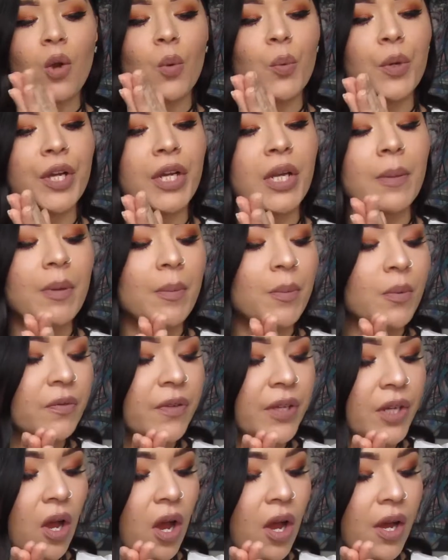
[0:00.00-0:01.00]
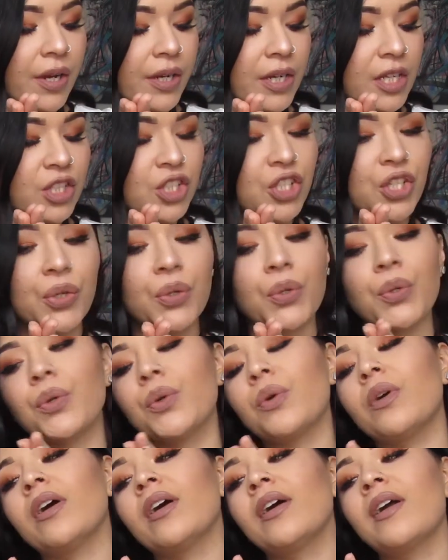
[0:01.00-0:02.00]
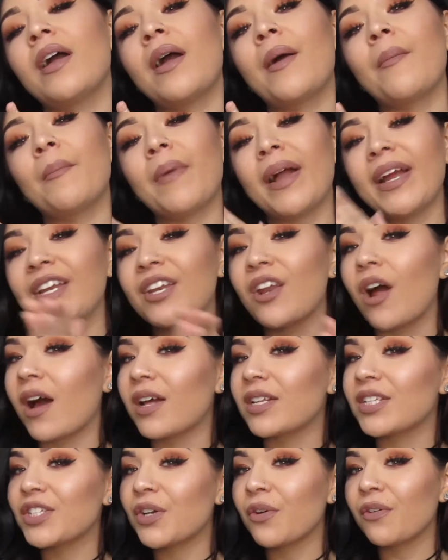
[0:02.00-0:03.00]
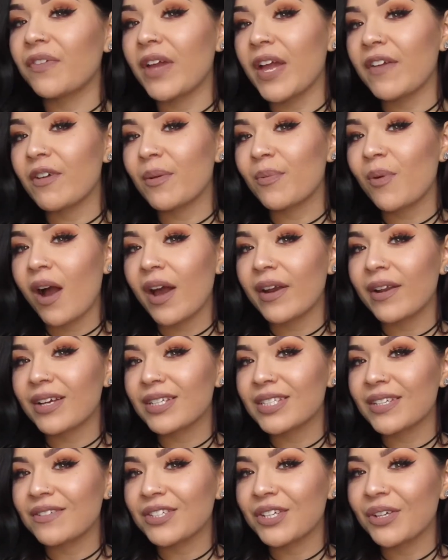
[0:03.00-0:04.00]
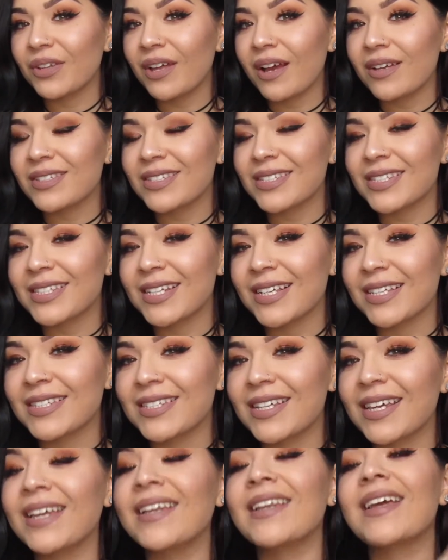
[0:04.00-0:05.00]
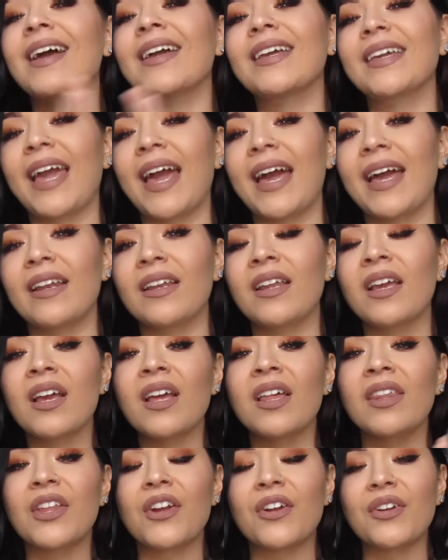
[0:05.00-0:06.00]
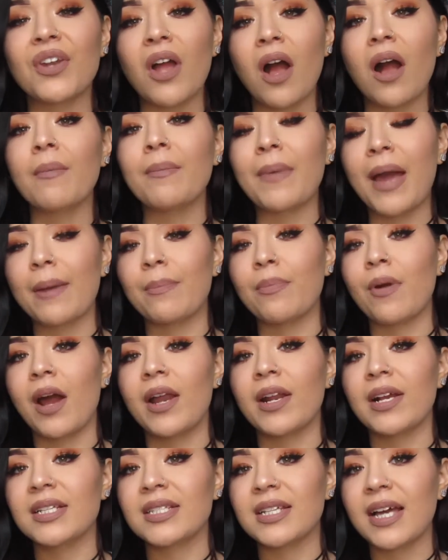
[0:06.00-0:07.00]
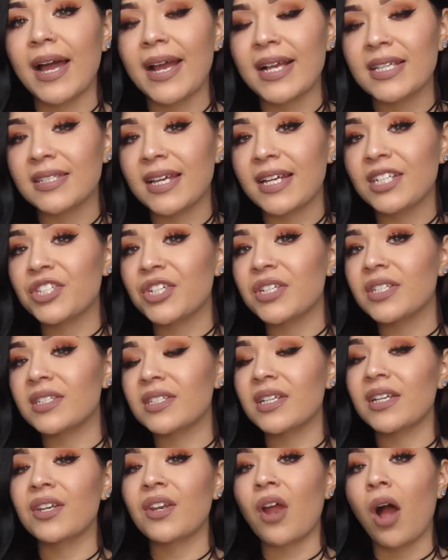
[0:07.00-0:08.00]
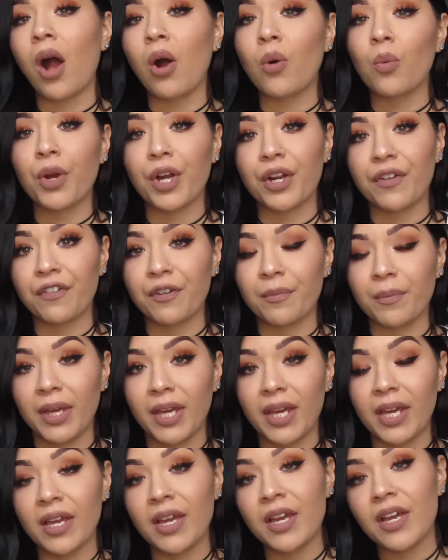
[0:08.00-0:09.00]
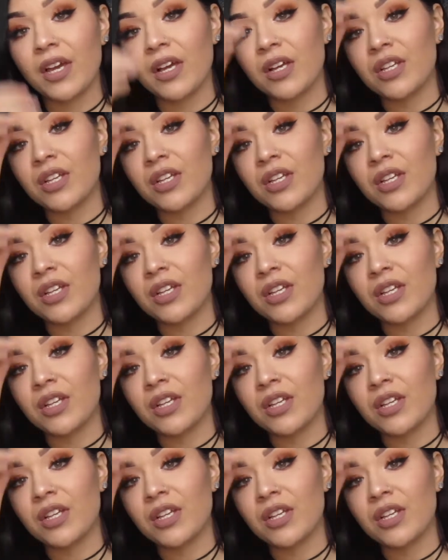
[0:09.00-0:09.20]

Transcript: We're going to be moving on to my not so favorite products of 2016. Again, they're not bad products, guys. They just did not work for me.